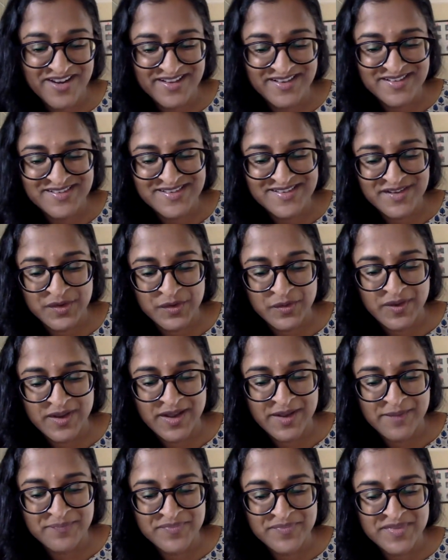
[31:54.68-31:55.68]
right? And so,
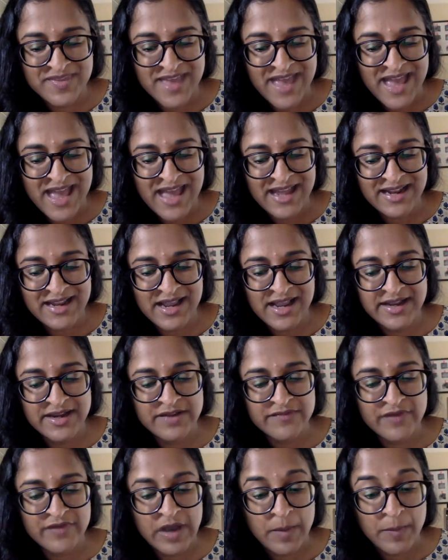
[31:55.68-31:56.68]
and that
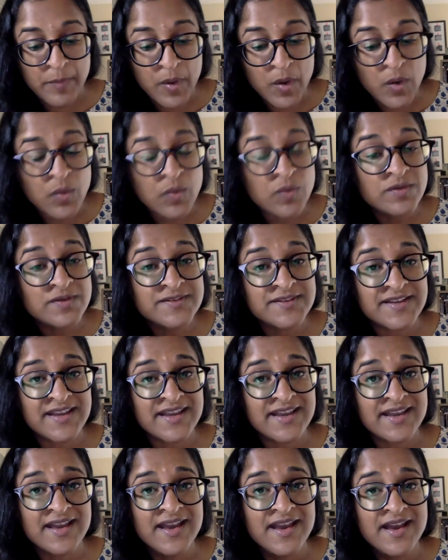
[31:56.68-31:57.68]
kind of
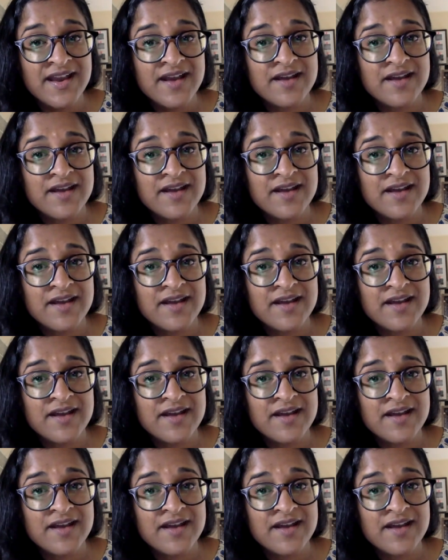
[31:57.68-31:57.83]
upholding